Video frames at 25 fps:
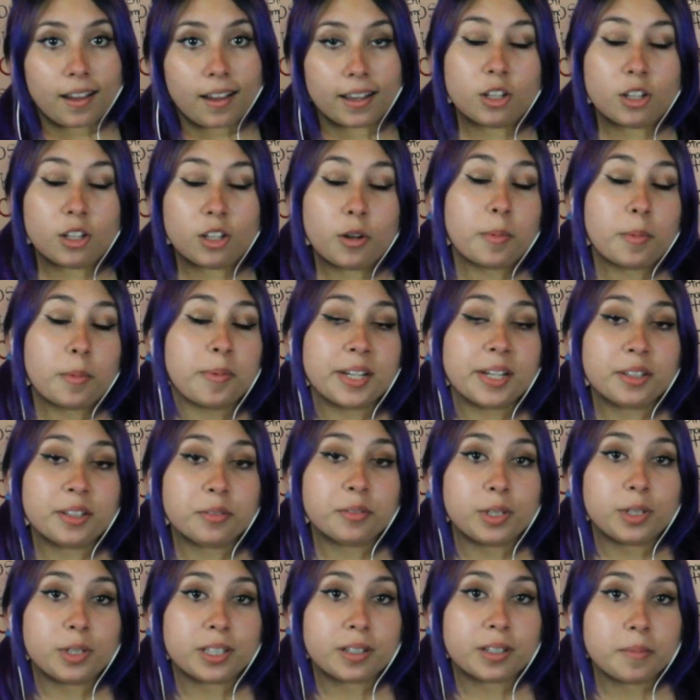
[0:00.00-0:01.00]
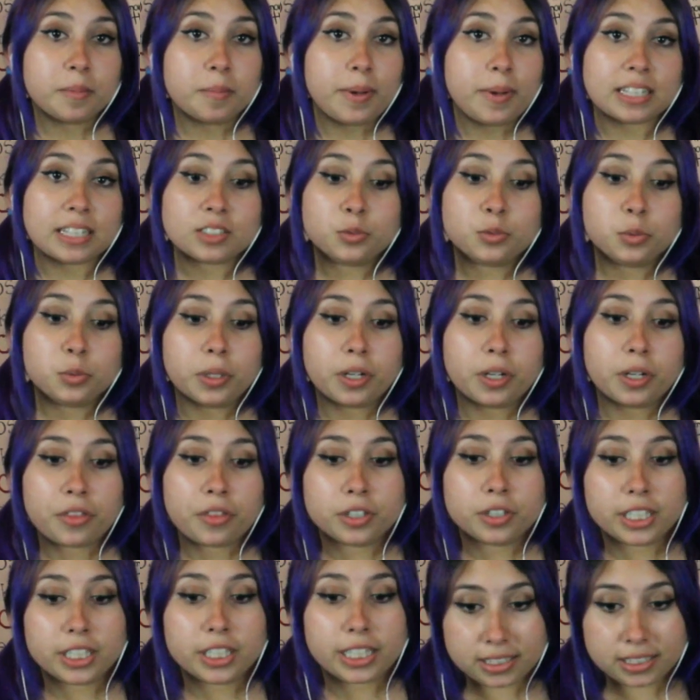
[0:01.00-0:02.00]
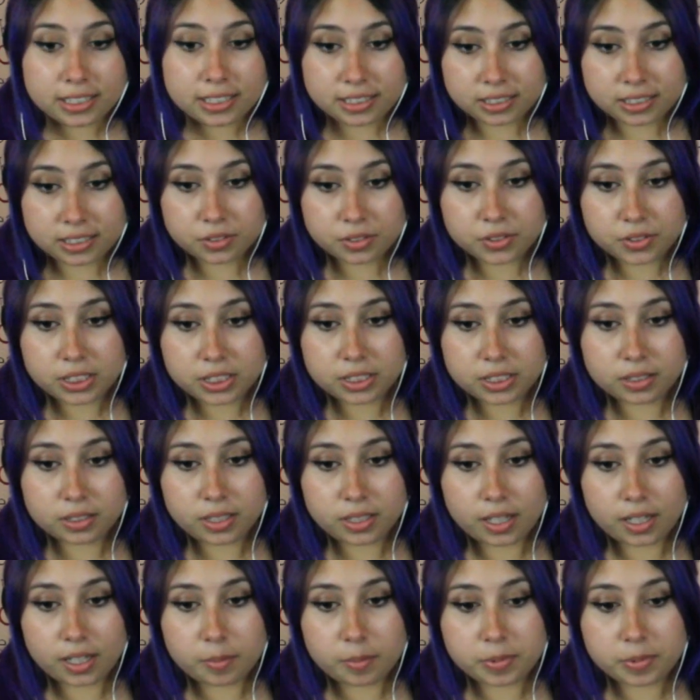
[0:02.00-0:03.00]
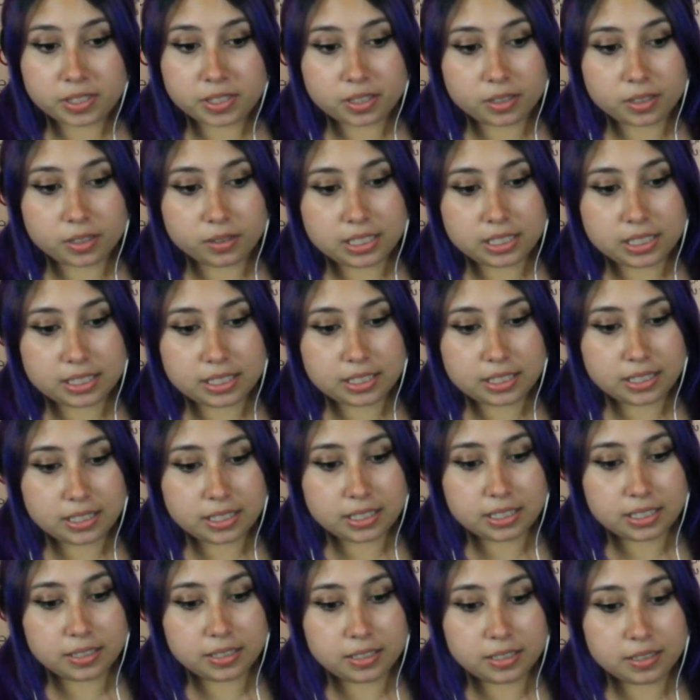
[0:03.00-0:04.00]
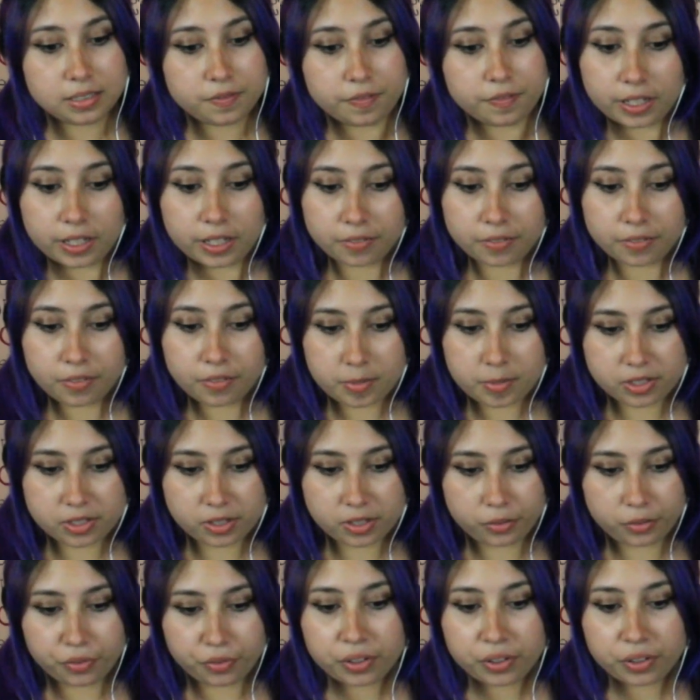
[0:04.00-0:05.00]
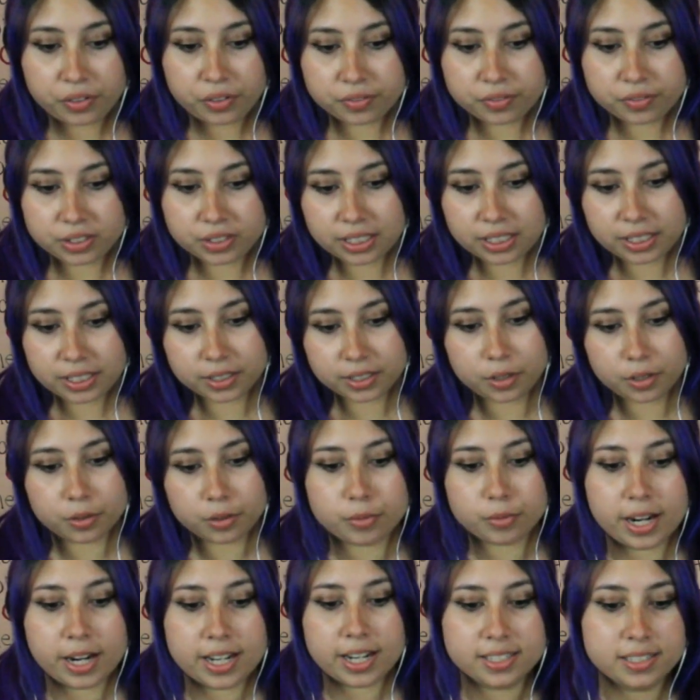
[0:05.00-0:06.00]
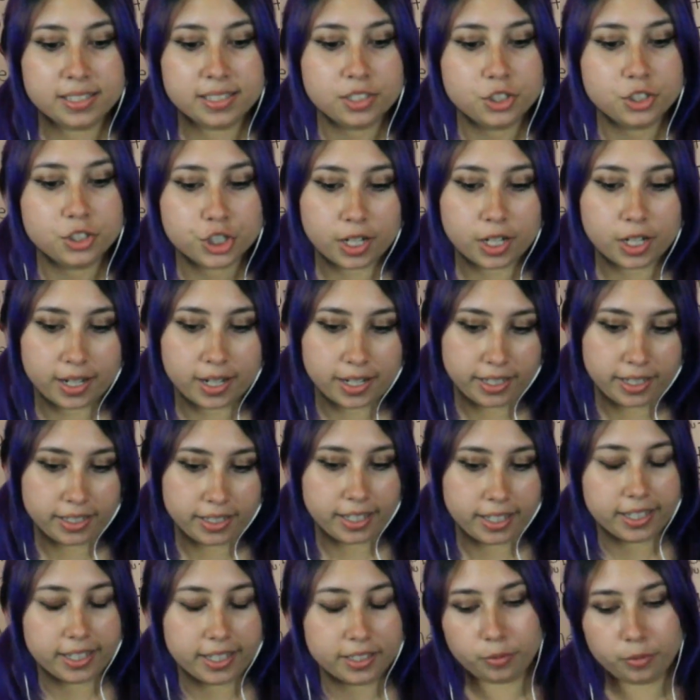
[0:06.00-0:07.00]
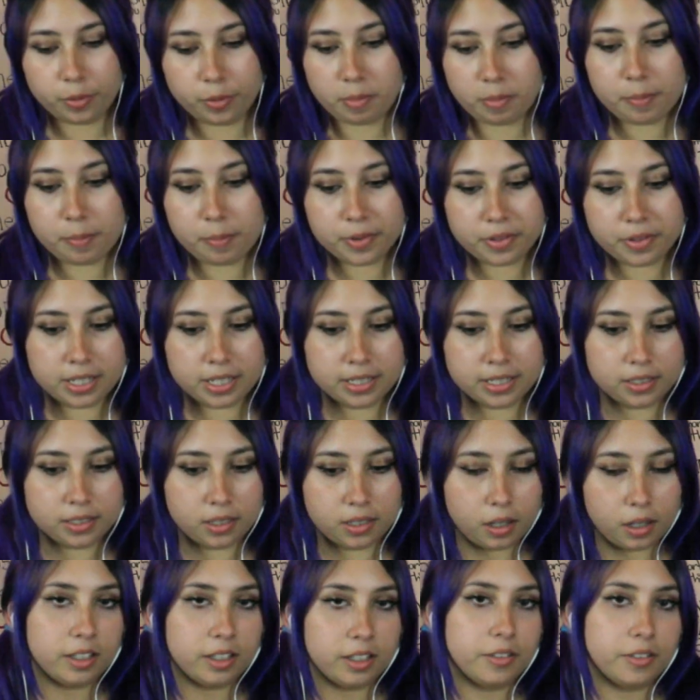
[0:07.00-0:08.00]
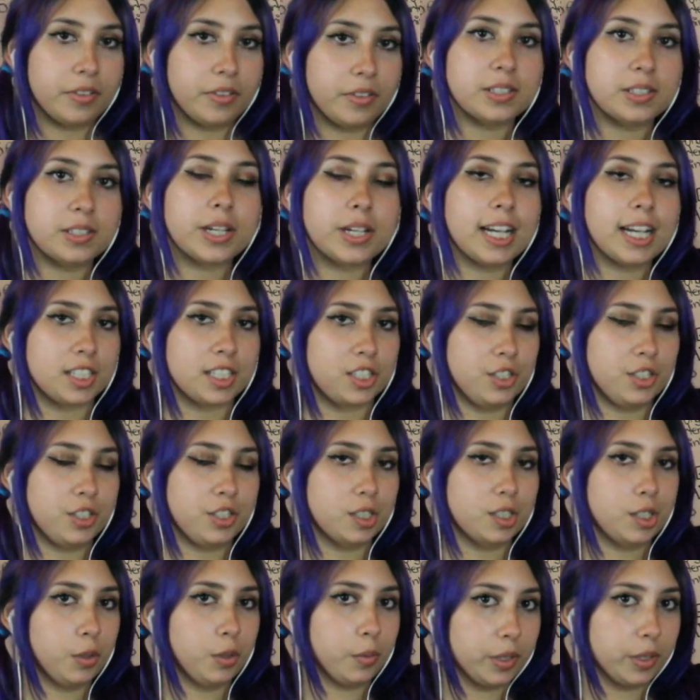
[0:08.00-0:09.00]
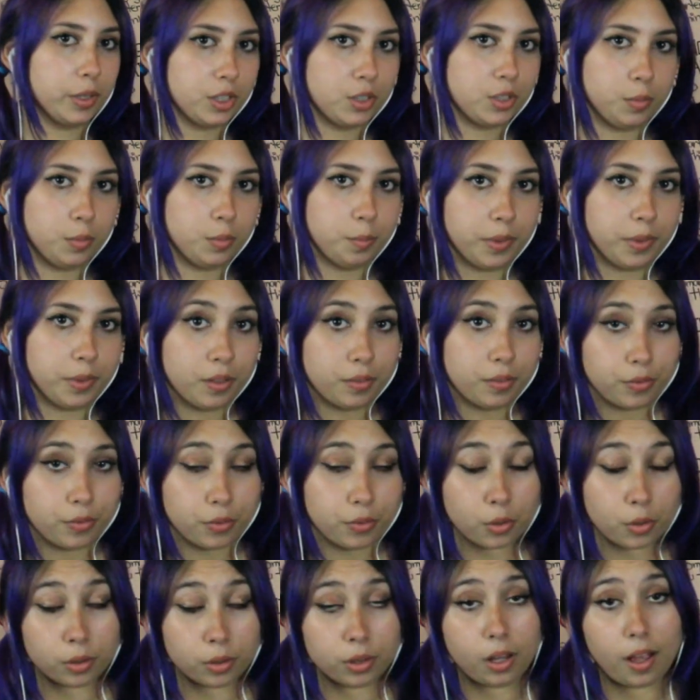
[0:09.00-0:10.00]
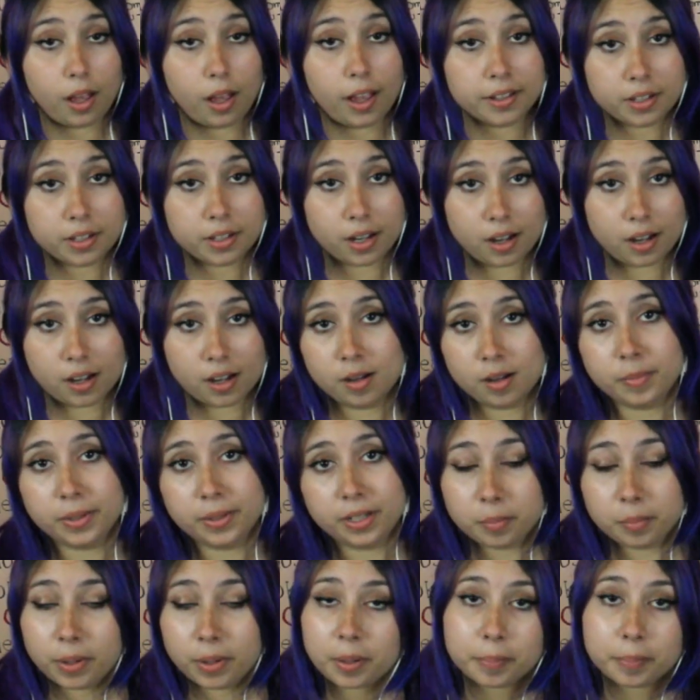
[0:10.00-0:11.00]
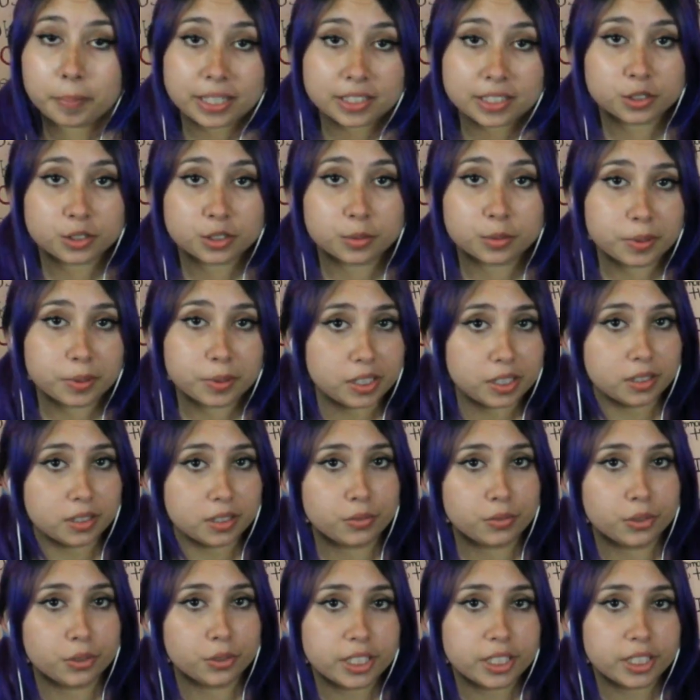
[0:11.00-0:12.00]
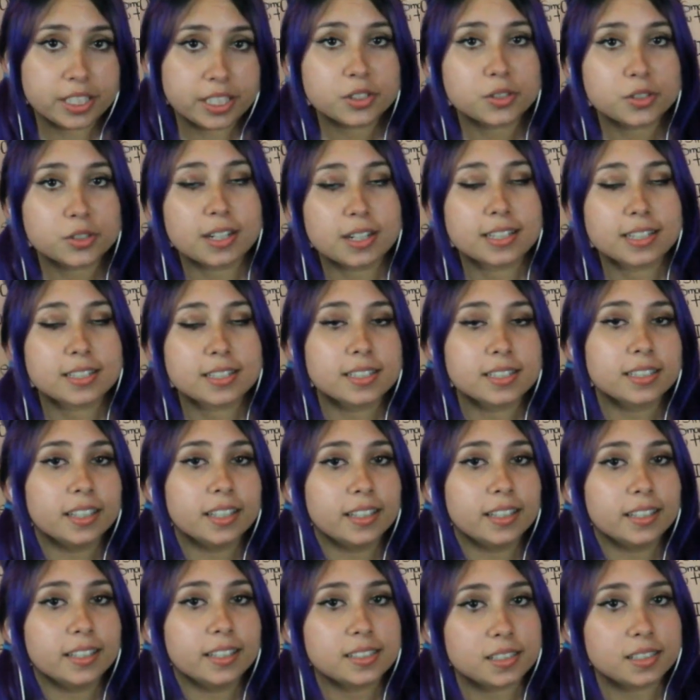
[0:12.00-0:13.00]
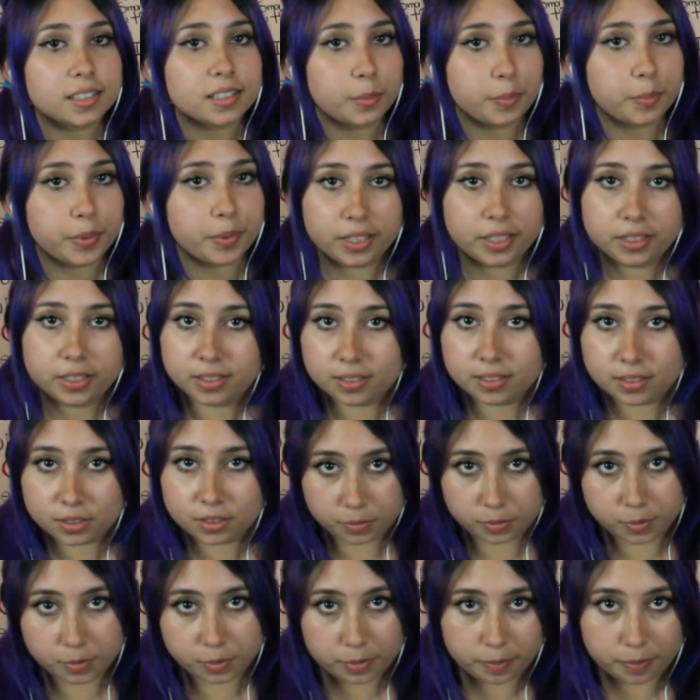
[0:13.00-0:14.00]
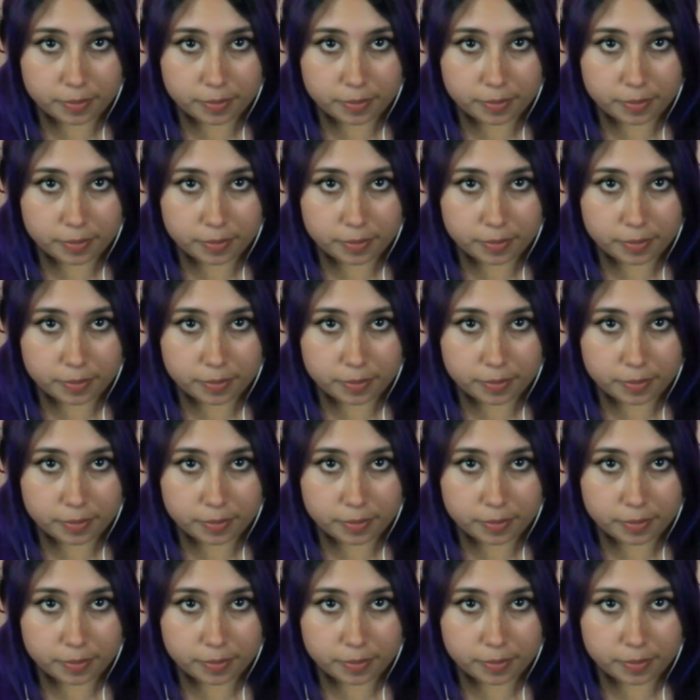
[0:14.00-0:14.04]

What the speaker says: Hello everybody and welcome back to another Agents of S.H.I.E.L.D. episode. This is season 5, episode 15, Rise and Shine. And remember that all of these reactions are going to be full and up on my Patreon page. If you're interested, the link's gonna be in the description